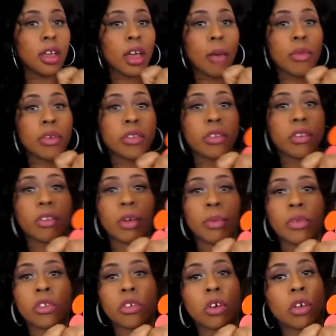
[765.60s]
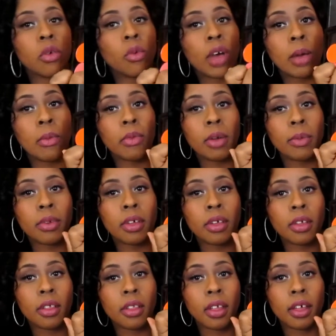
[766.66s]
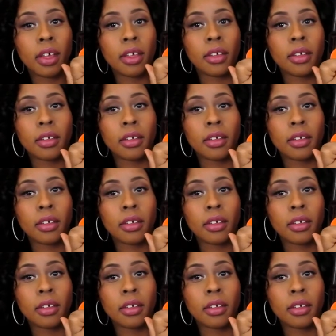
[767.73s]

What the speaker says: I'm gonna show you. I'm gonna show you why I'm rubbing it. Like,